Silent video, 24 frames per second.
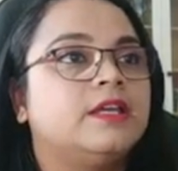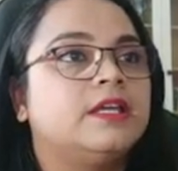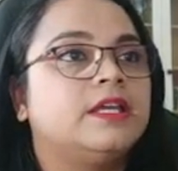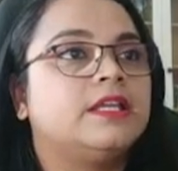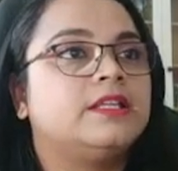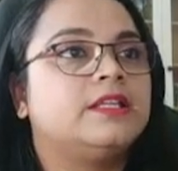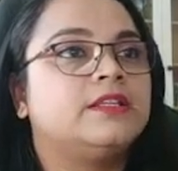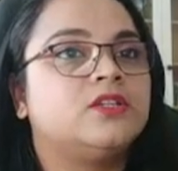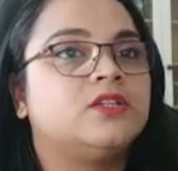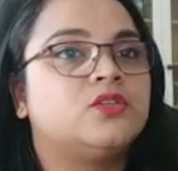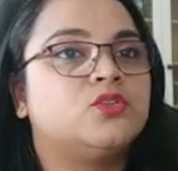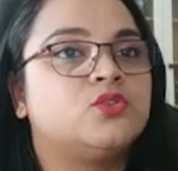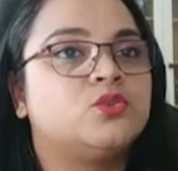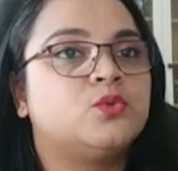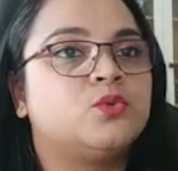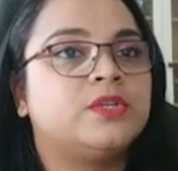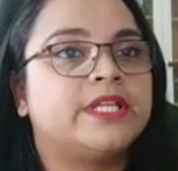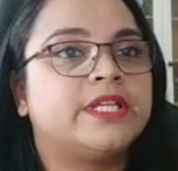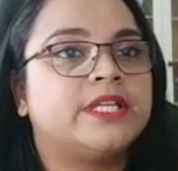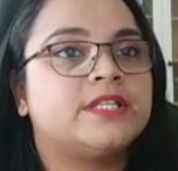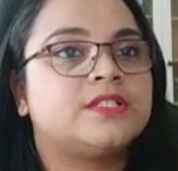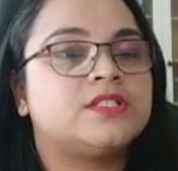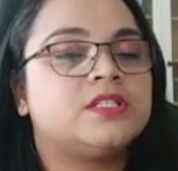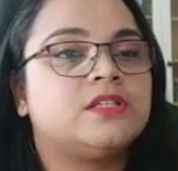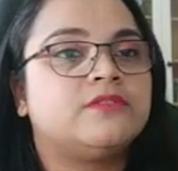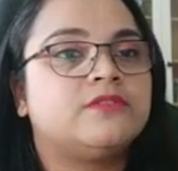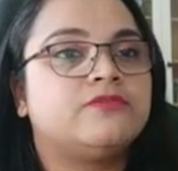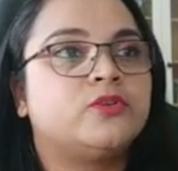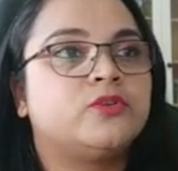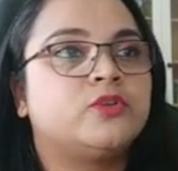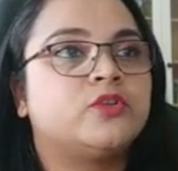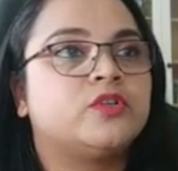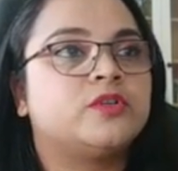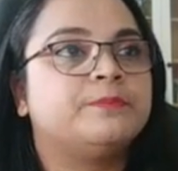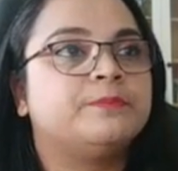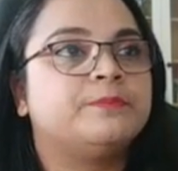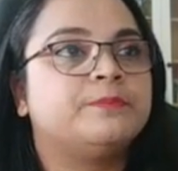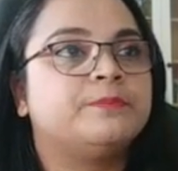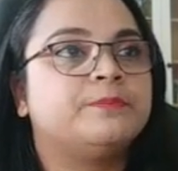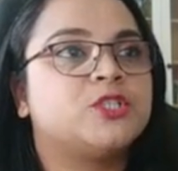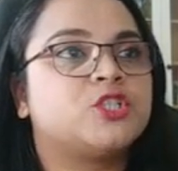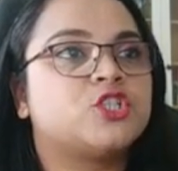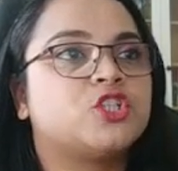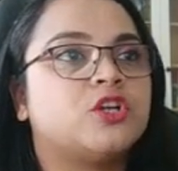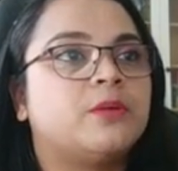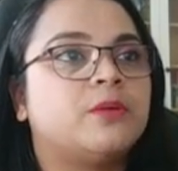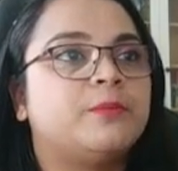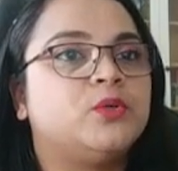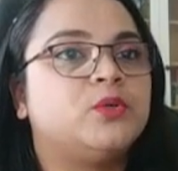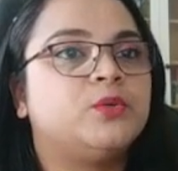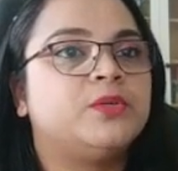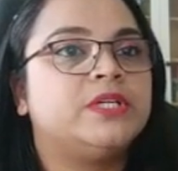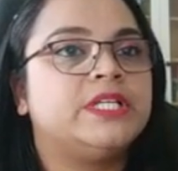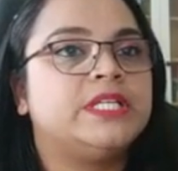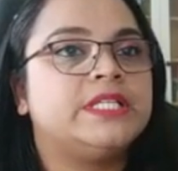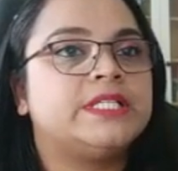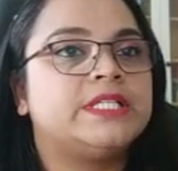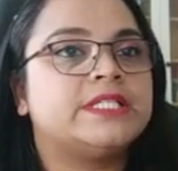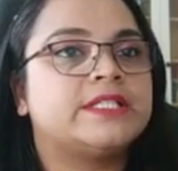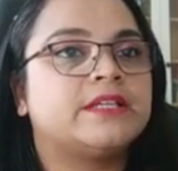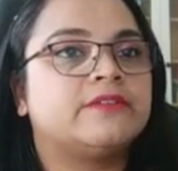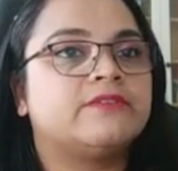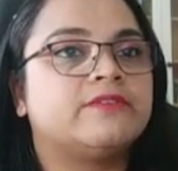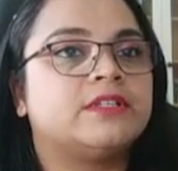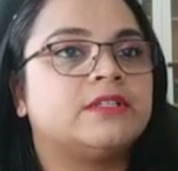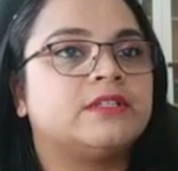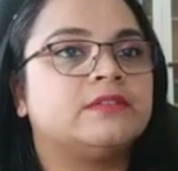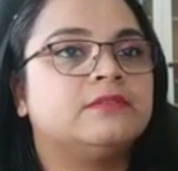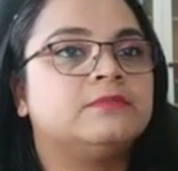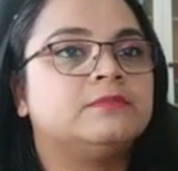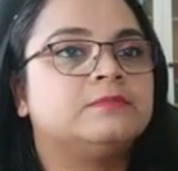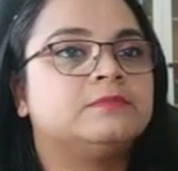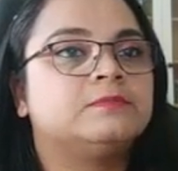and then rook takes d4, bishop to d7.